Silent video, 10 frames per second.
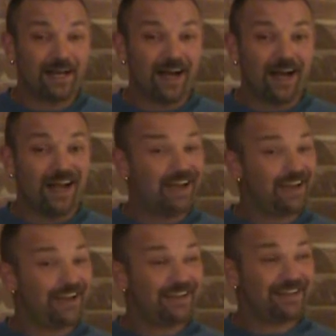
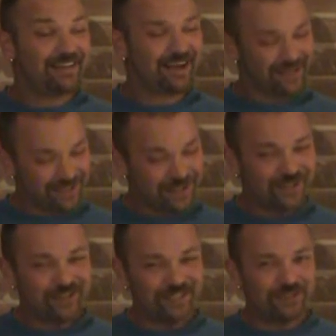I uh, I
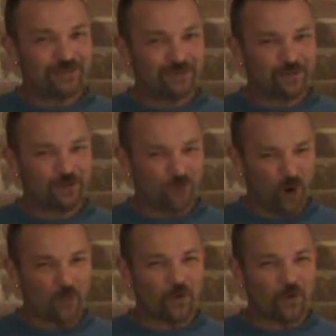settled into a proper